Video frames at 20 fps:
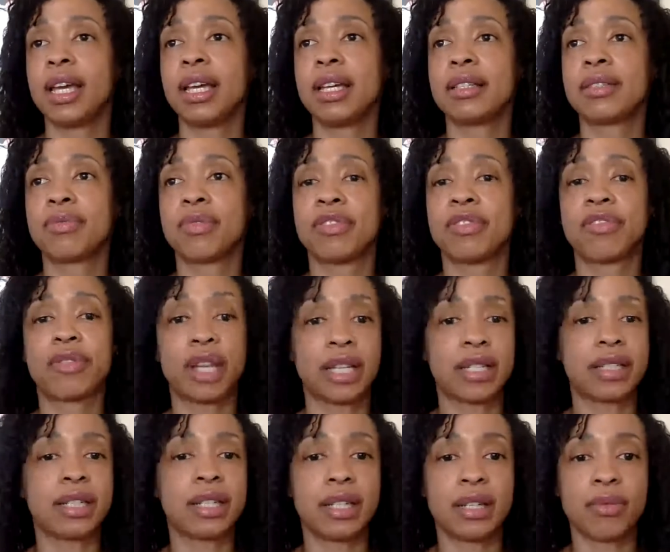It's
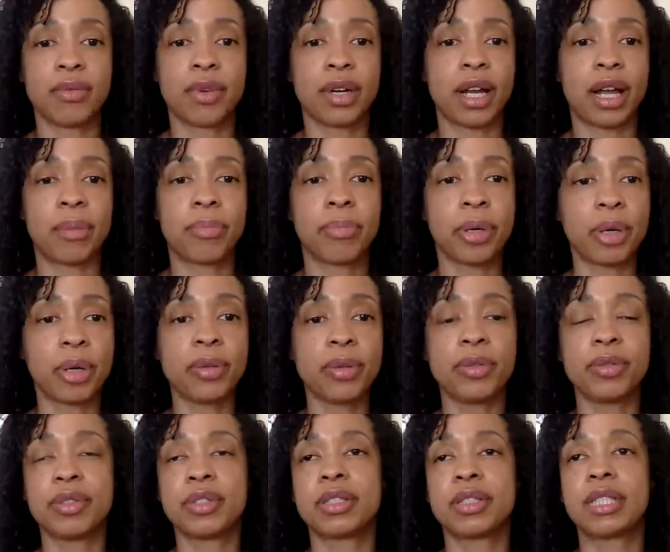reflected in what
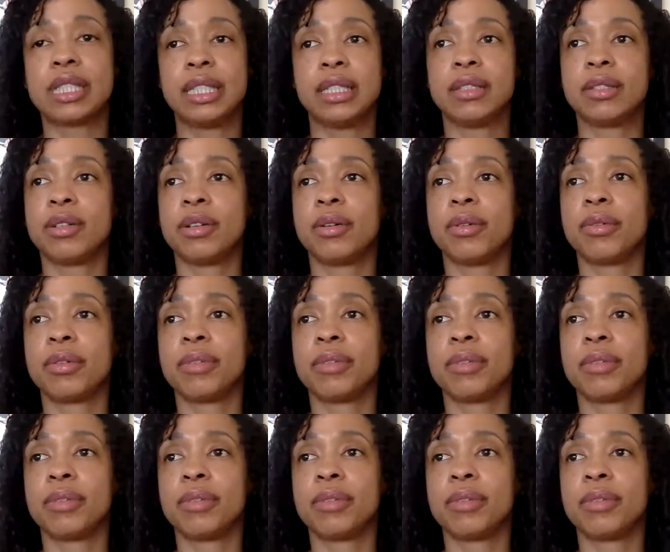I post.